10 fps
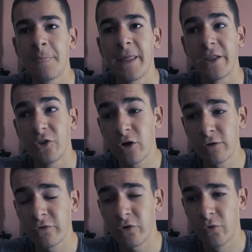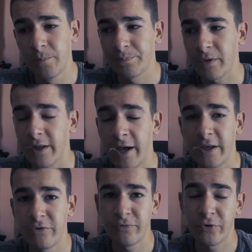and also
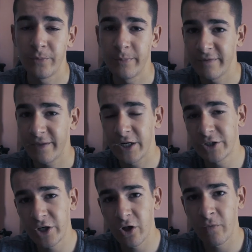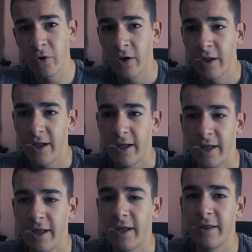guys from Stražilovo
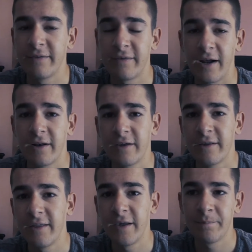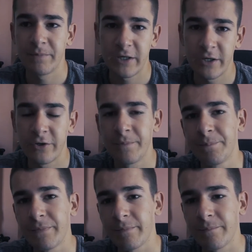cycling team here
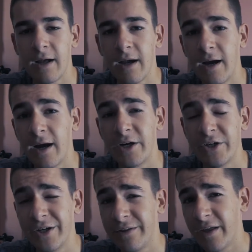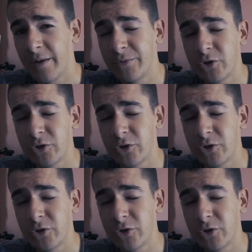are in doubt